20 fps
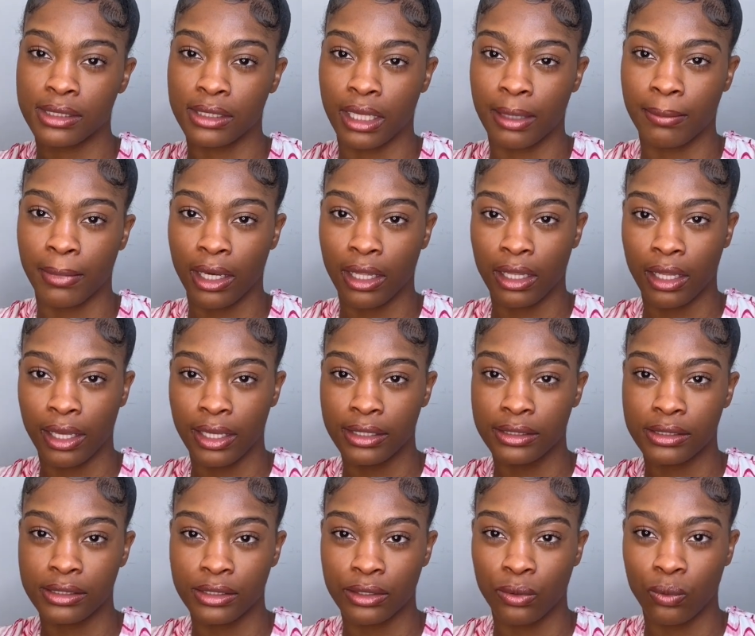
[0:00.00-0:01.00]
like my
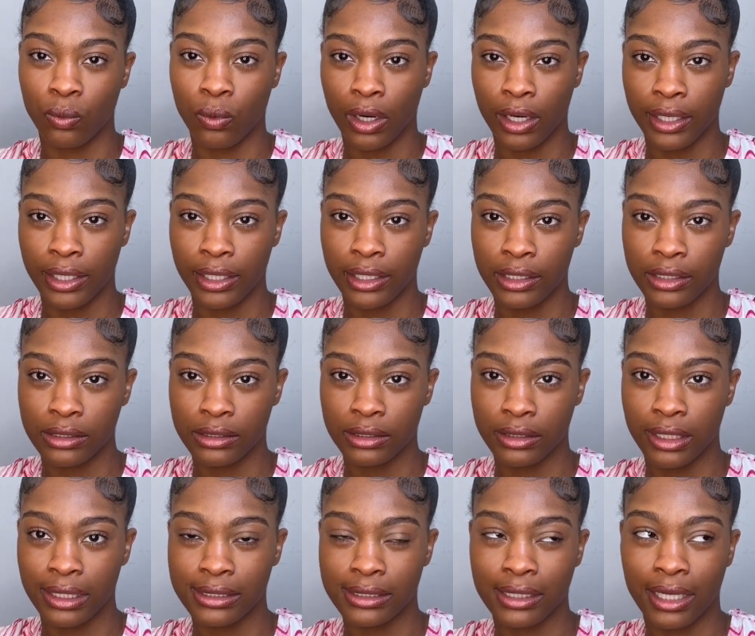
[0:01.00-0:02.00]
clients, they'll want it.
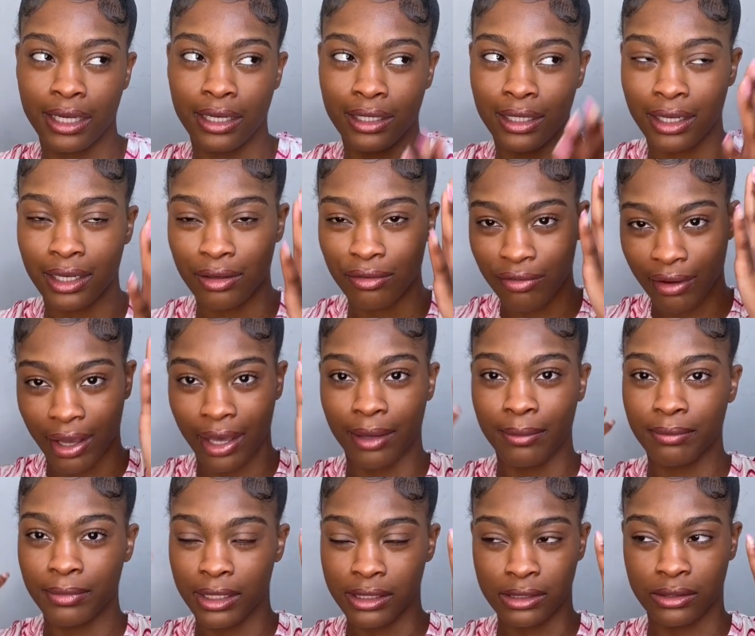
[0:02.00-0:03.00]
It's kind of like a
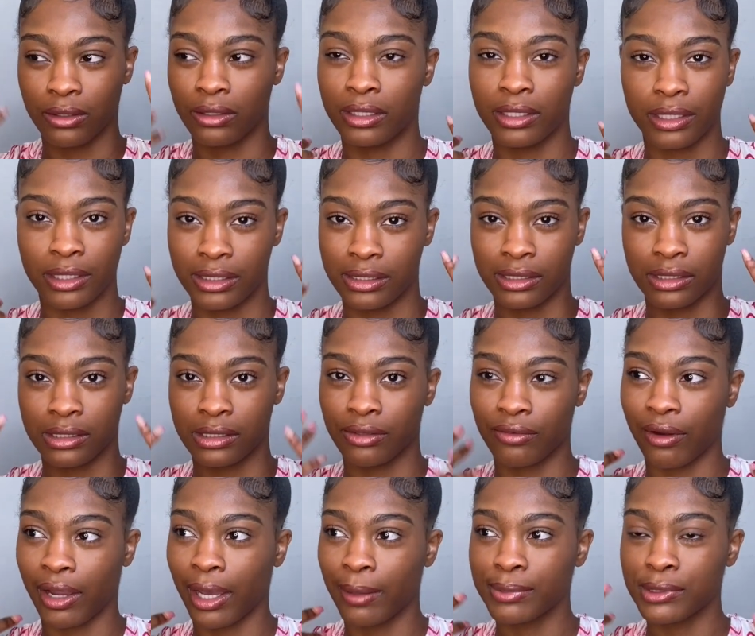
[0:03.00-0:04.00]
wrap. That's all it is. It's a
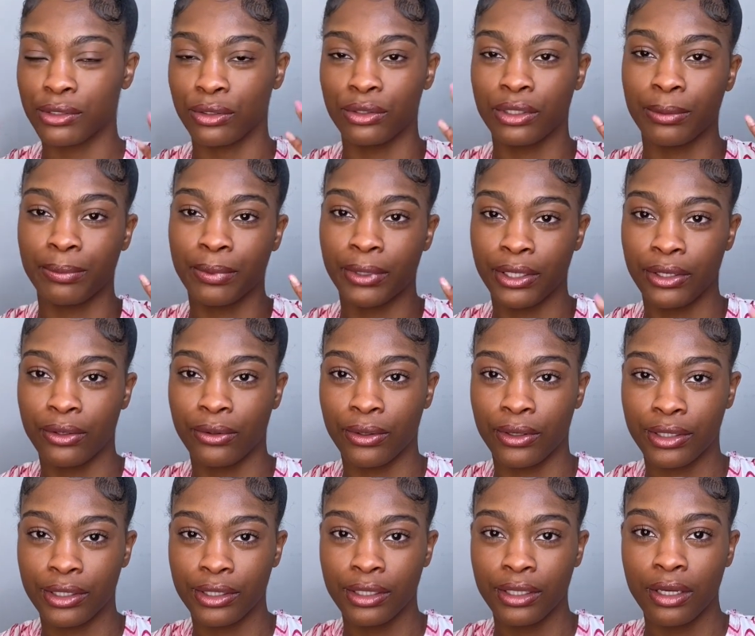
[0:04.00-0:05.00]
wrap. So you can put it
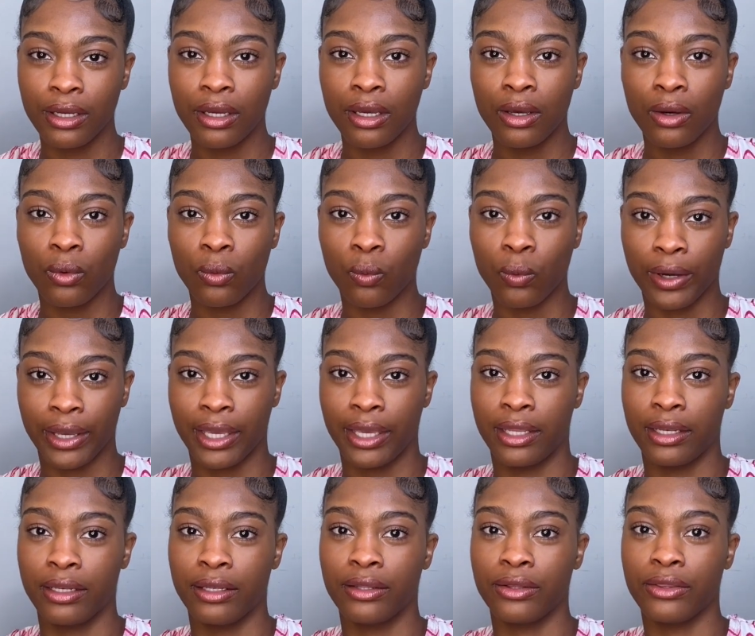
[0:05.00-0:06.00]
on
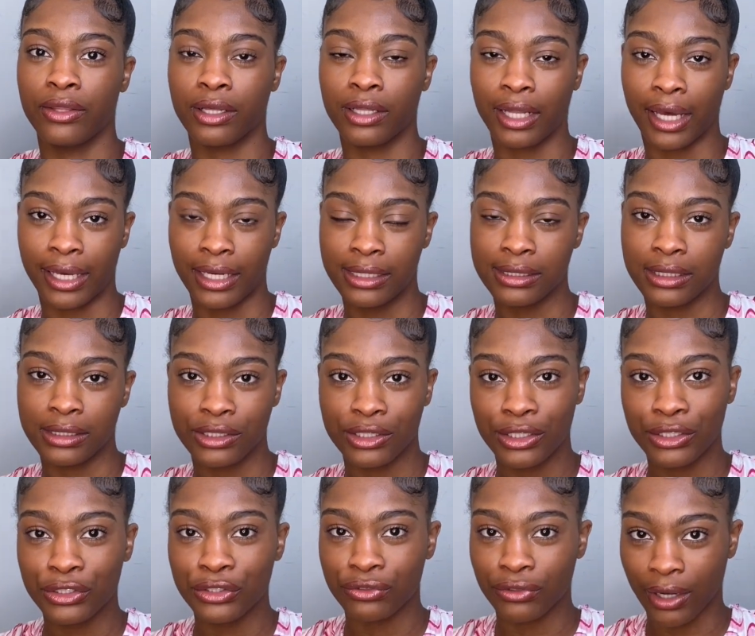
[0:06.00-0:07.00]
when the client is into
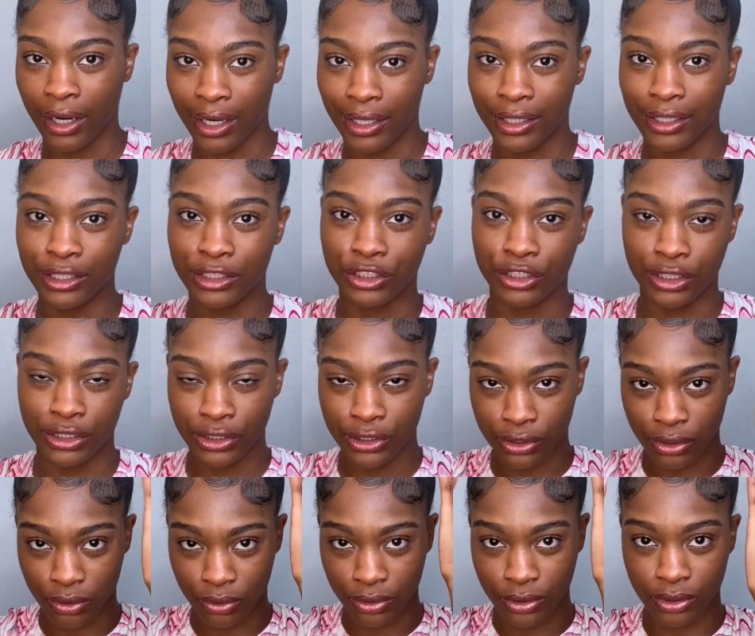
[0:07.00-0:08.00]
the dryer, just
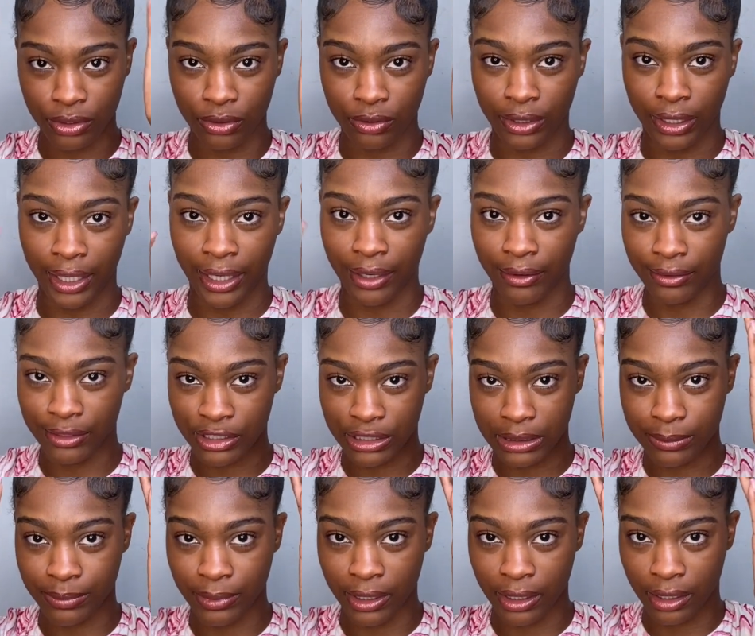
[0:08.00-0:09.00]
so you know the hair is
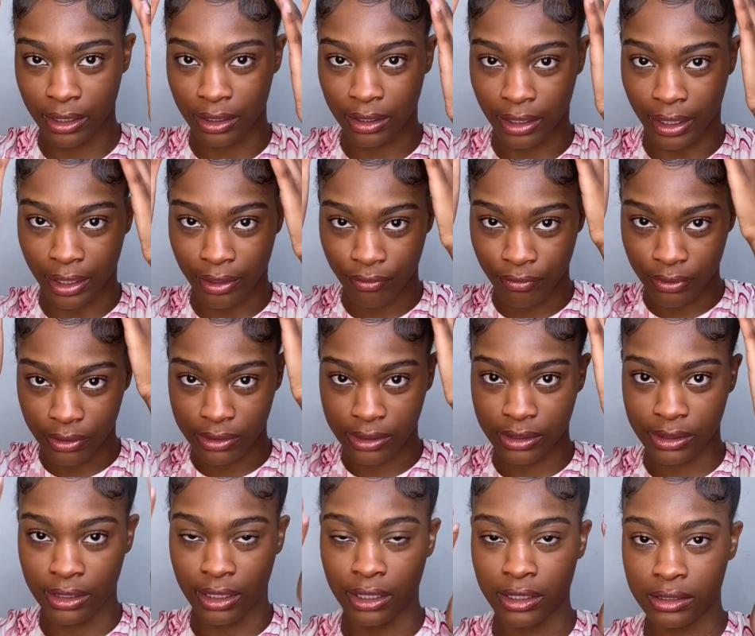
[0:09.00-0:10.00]
just being like real
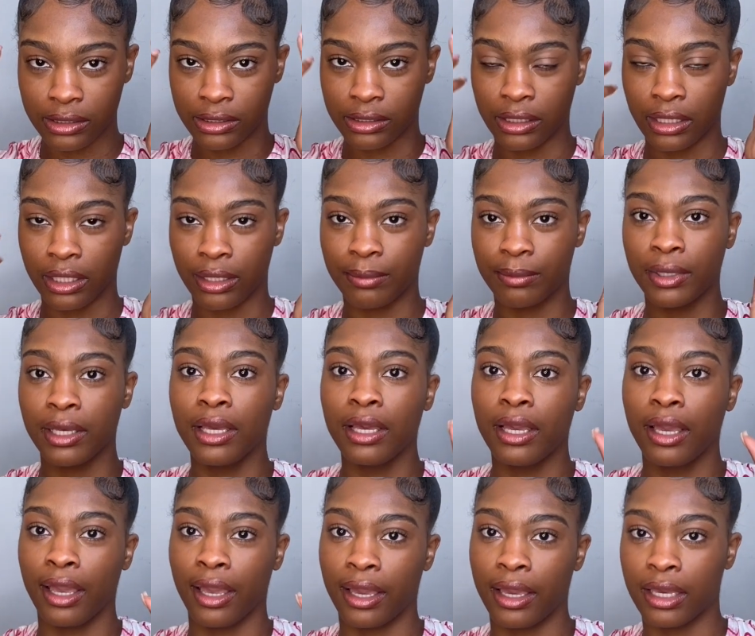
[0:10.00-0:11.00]
stuck to them,
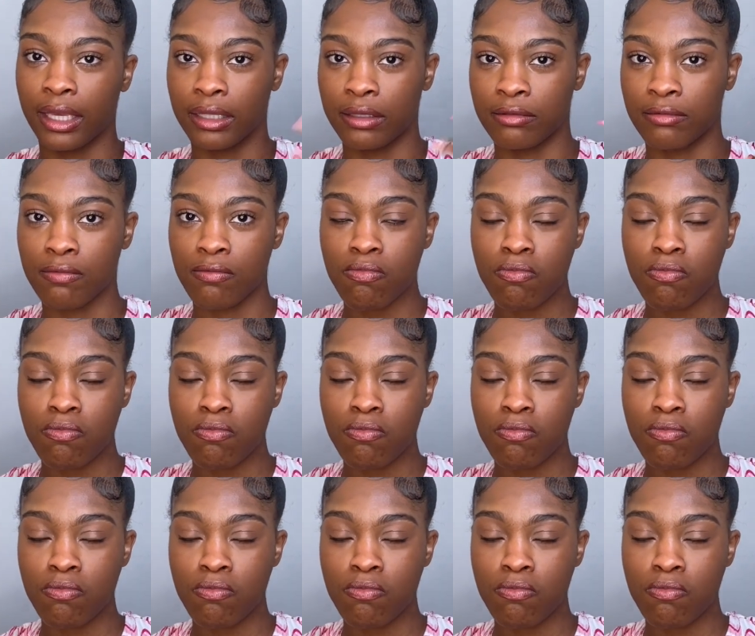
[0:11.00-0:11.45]
and